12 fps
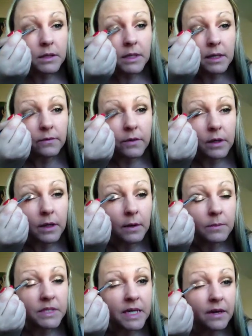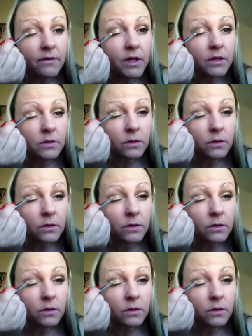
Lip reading: Daring,